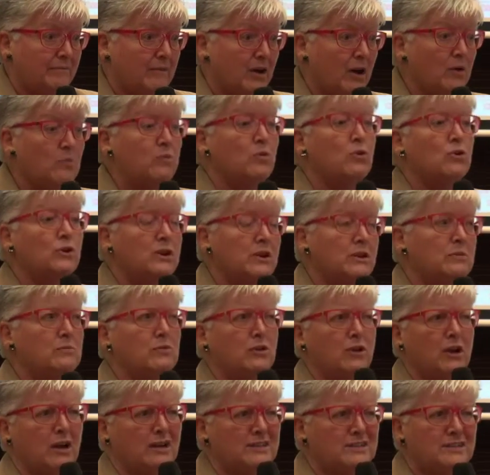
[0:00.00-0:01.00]
I walk in the
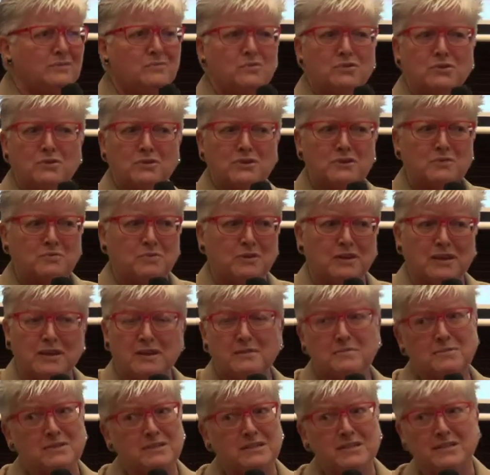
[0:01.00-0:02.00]
morning. I didn't walk this morning.
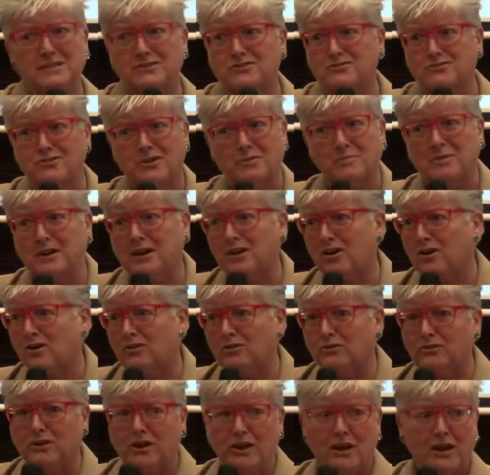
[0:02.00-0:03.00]
It was extremely
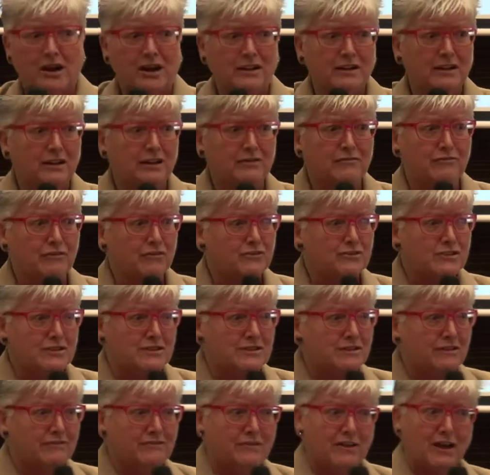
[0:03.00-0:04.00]
cold. I nearly froze to
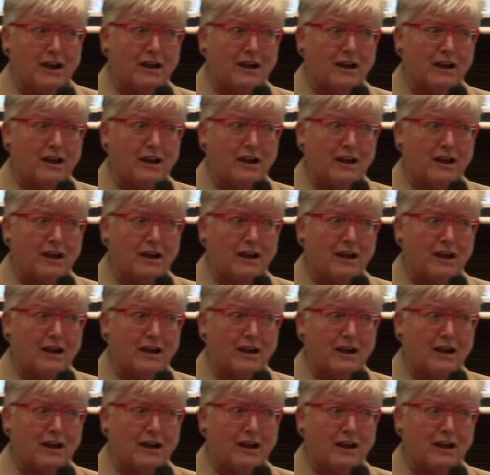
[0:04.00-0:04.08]
death.